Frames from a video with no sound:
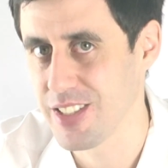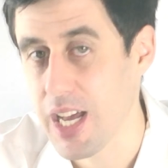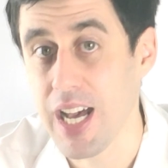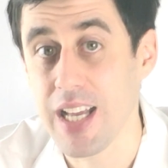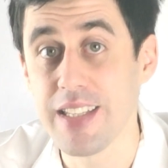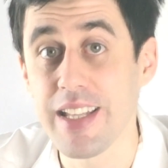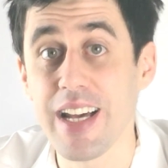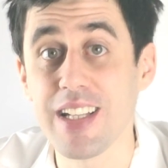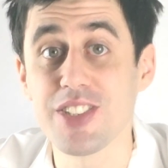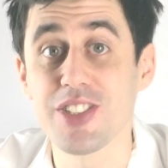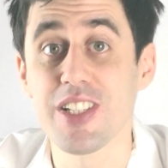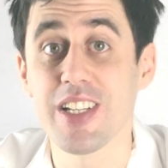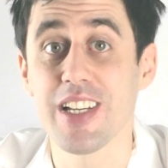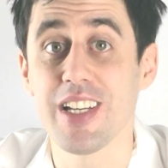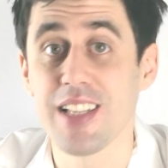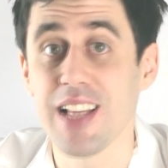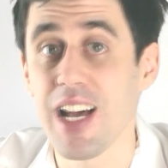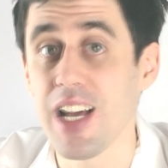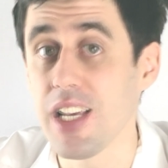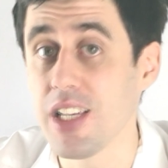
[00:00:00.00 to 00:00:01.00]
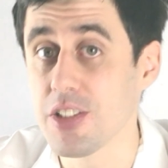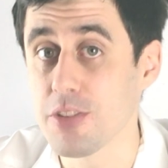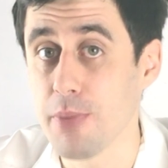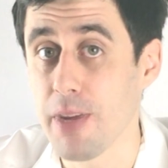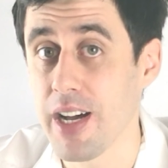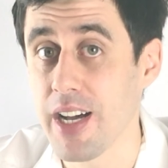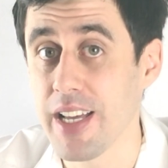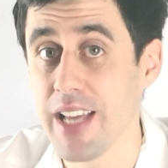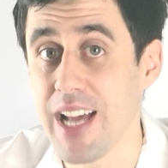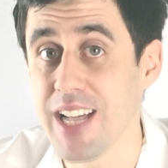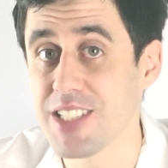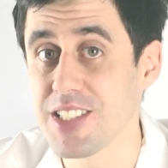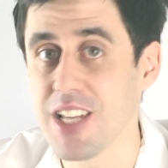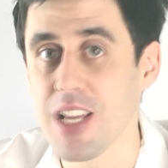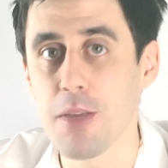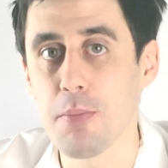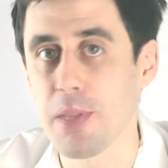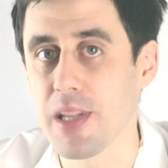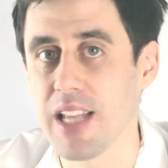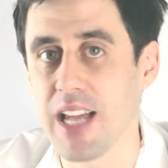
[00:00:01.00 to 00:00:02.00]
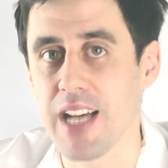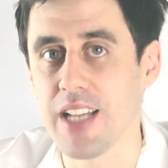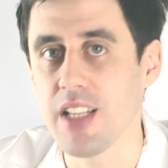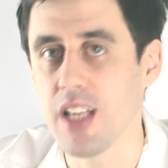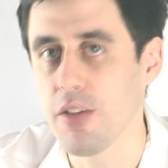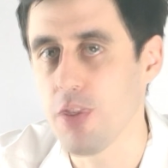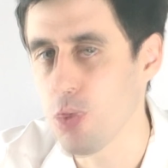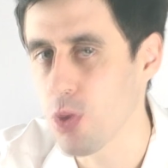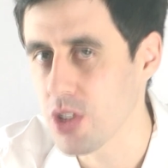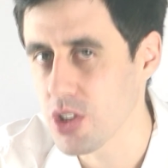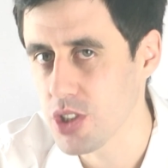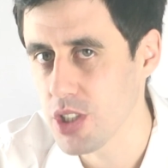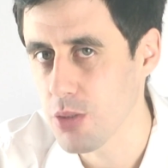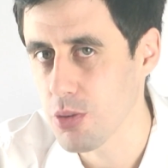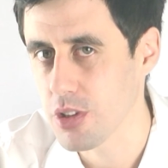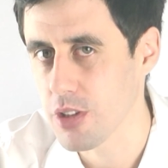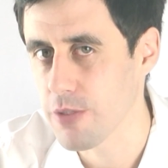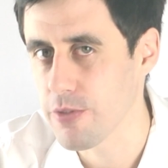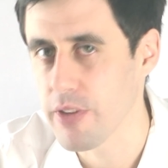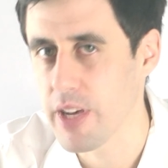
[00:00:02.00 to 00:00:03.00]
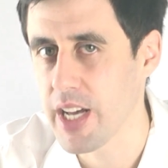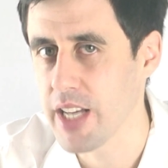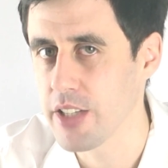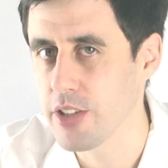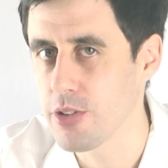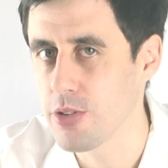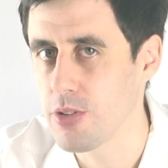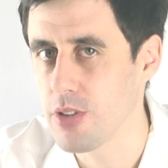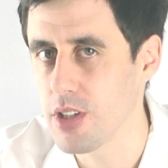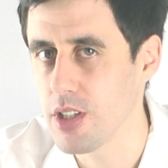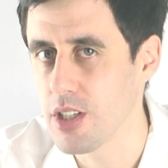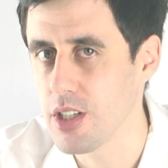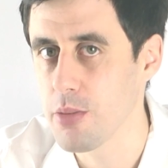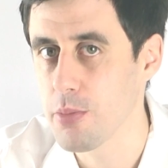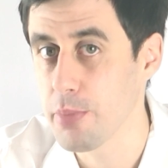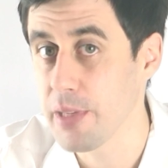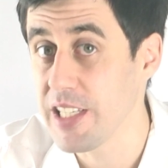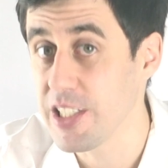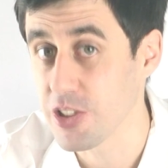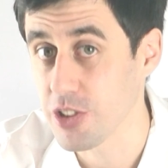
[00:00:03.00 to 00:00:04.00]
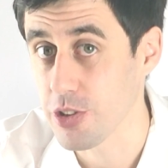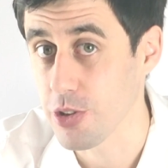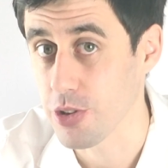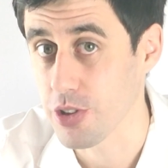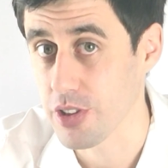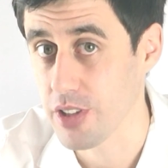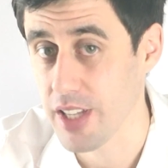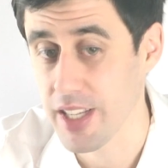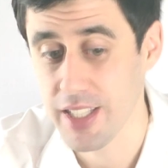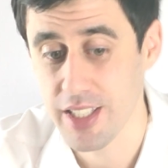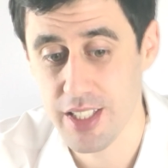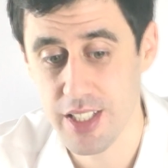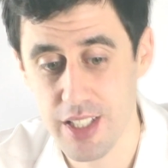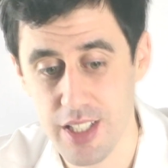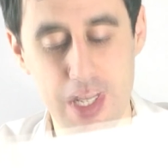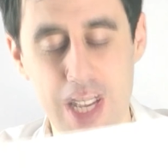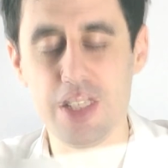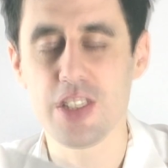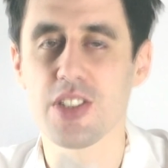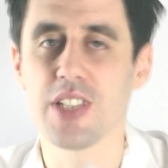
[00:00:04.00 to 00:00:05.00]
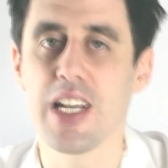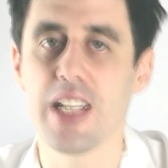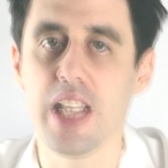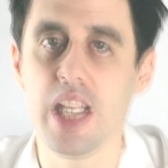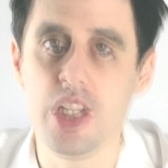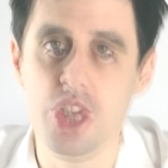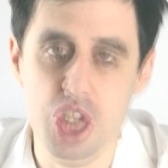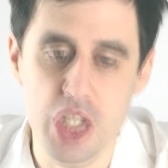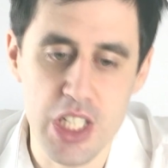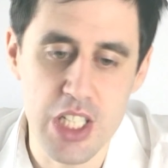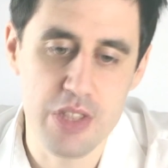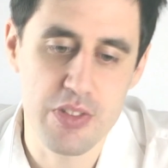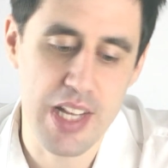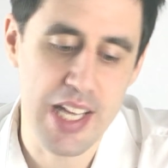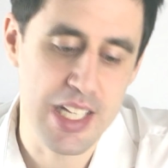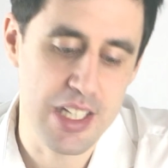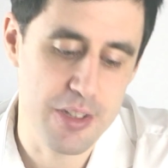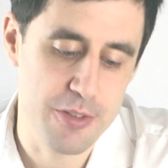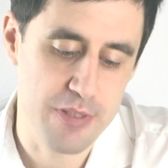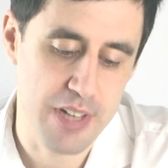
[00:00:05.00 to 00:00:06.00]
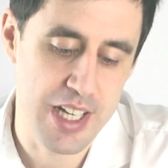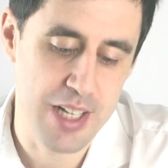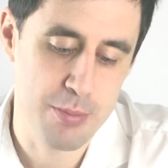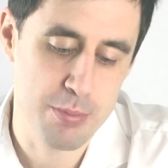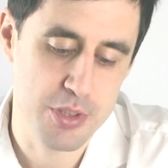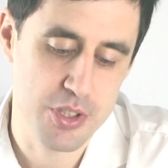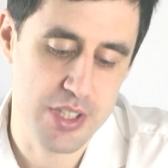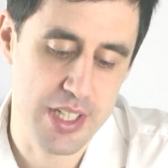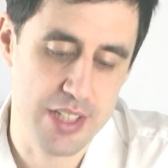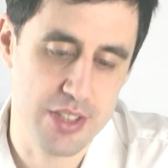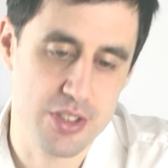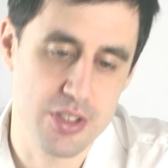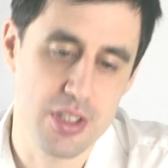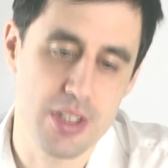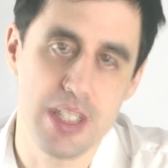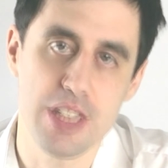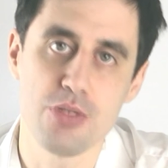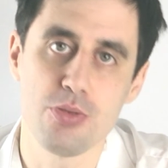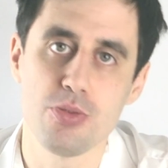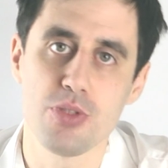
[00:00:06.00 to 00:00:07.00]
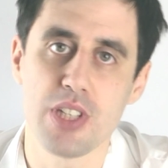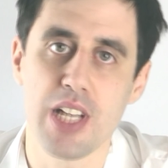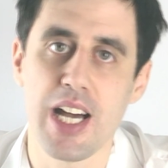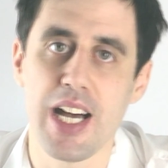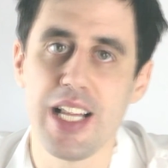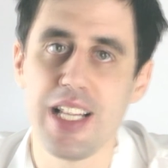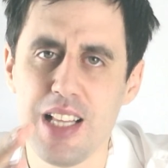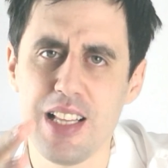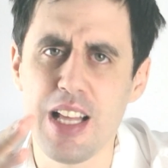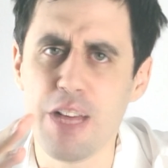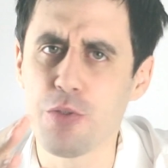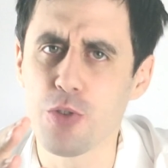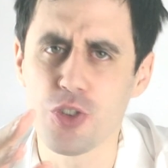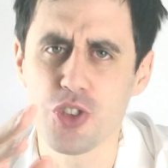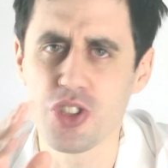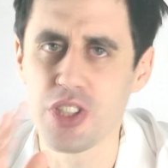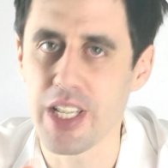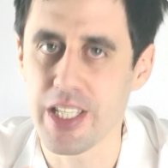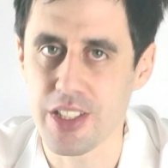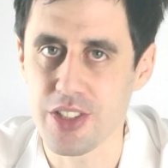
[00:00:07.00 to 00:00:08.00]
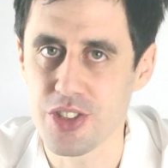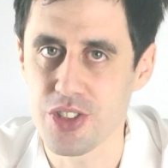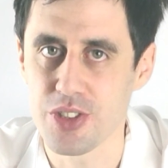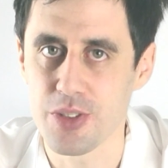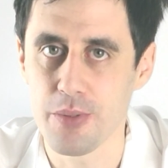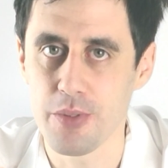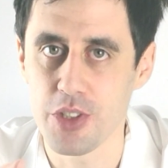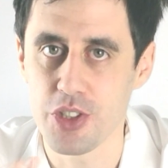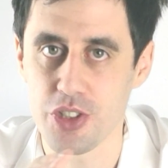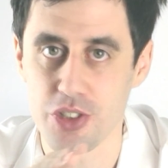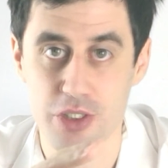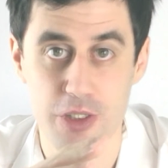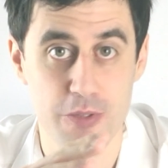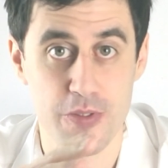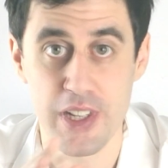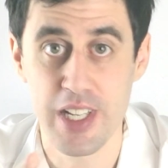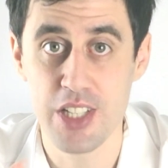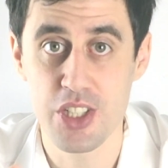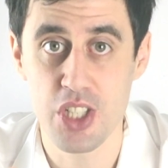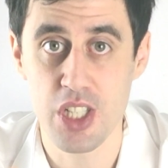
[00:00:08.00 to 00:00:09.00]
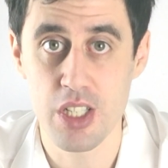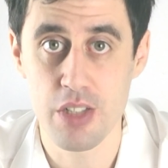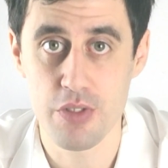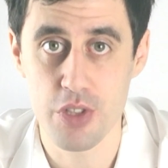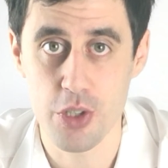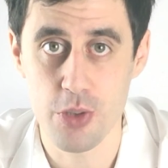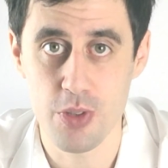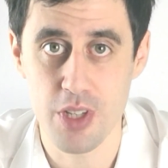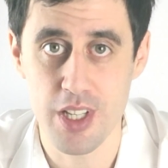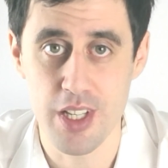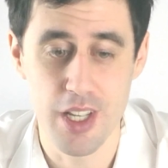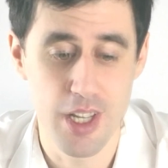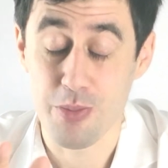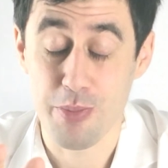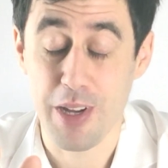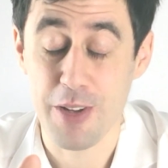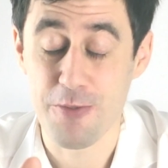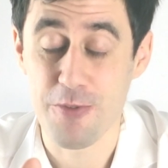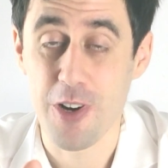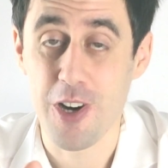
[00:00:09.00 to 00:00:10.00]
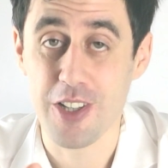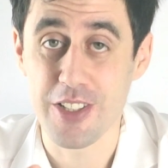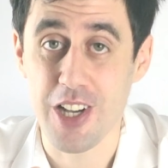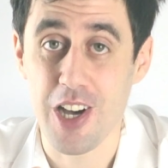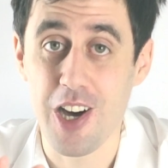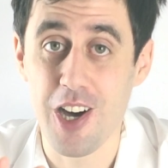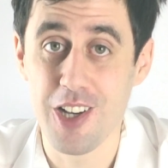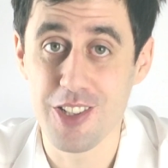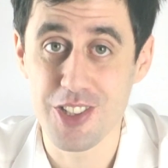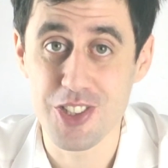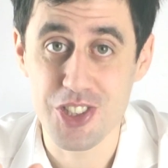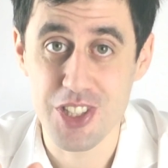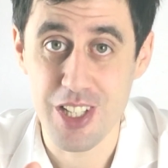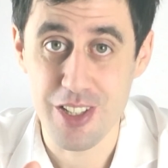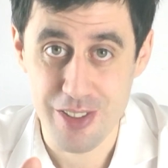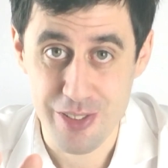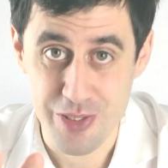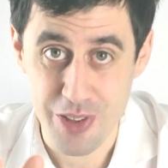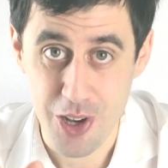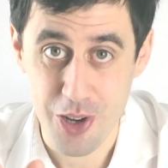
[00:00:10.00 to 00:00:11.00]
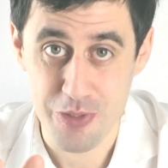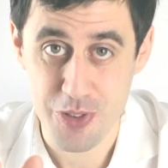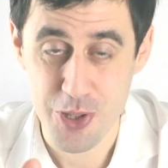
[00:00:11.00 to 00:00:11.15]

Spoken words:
And that's it. That is my essay plan. If you want to see what the final piece looked like, as I said, it achieved 85%. This was at level 6, which is the third year of uni, by far the hardest year of